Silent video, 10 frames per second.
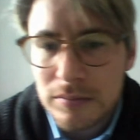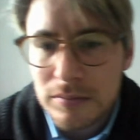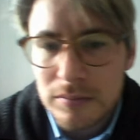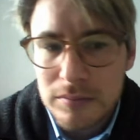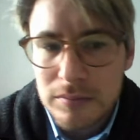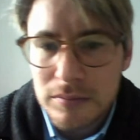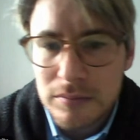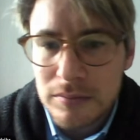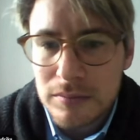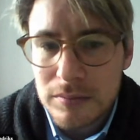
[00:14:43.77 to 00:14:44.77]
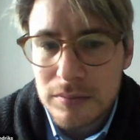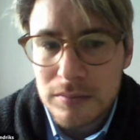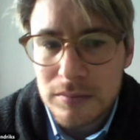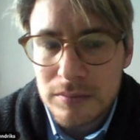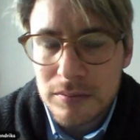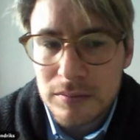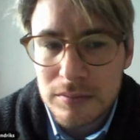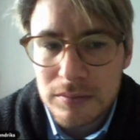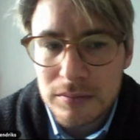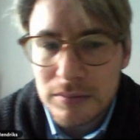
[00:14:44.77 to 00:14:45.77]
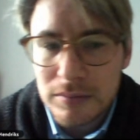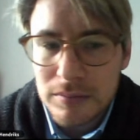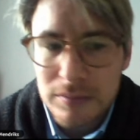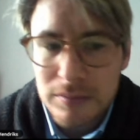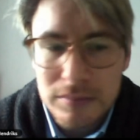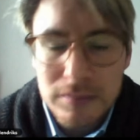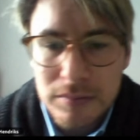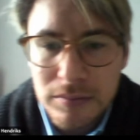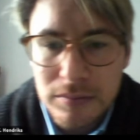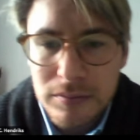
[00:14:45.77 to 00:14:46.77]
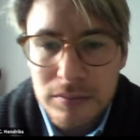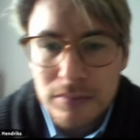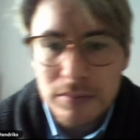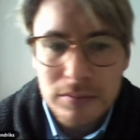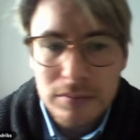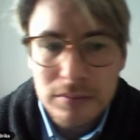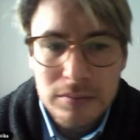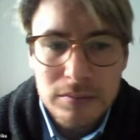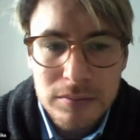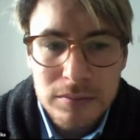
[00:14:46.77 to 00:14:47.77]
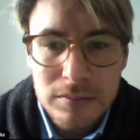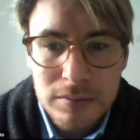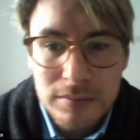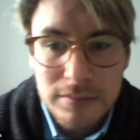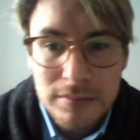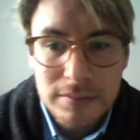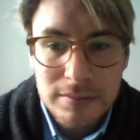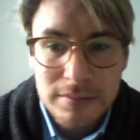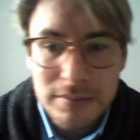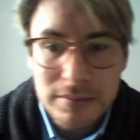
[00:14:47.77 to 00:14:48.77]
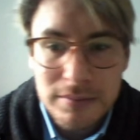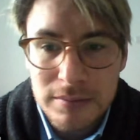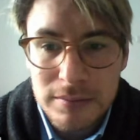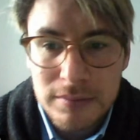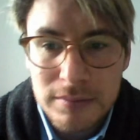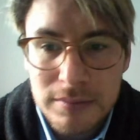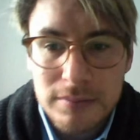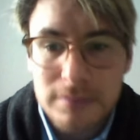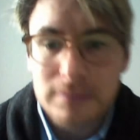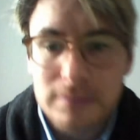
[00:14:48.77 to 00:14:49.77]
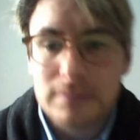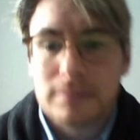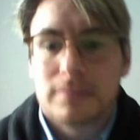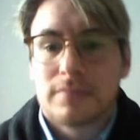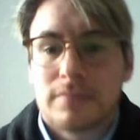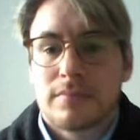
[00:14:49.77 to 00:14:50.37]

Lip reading: [no speech]